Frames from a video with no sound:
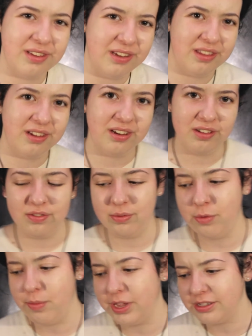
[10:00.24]
clearly if
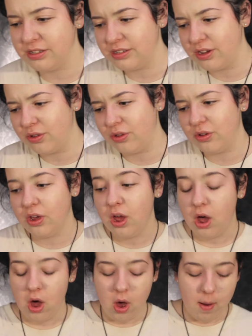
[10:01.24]
I'm about to tell you,
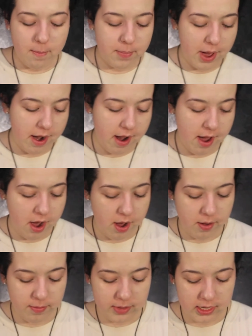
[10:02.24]
but
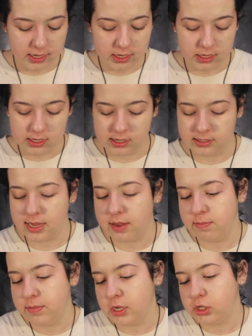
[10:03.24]
it is
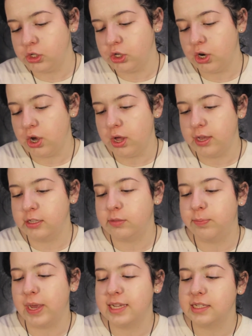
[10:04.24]
a mixture.
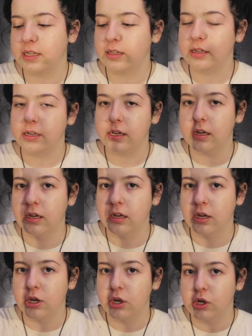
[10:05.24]
It's basically
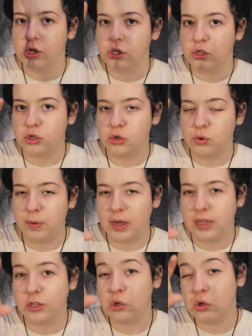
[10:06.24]

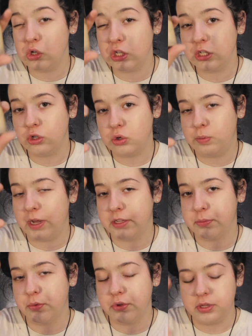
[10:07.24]
usually two
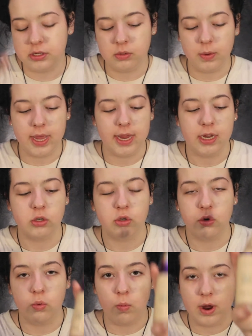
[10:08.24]
parts Born This Way to